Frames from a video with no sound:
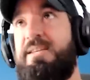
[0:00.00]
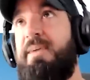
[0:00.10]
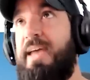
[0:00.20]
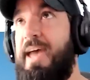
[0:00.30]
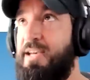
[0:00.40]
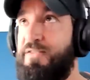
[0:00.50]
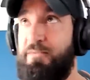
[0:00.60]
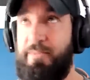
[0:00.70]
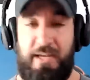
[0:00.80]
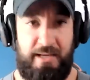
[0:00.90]
I make eggs for
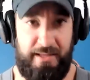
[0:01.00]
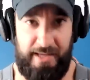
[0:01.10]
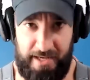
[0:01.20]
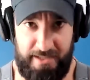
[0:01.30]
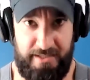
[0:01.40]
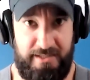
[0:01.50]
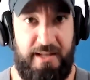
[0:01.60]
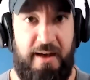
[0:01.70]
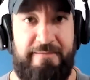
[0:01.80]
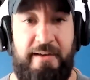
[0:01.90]
me and the kids and
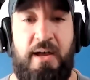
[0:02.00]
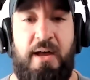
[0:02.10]
stuff.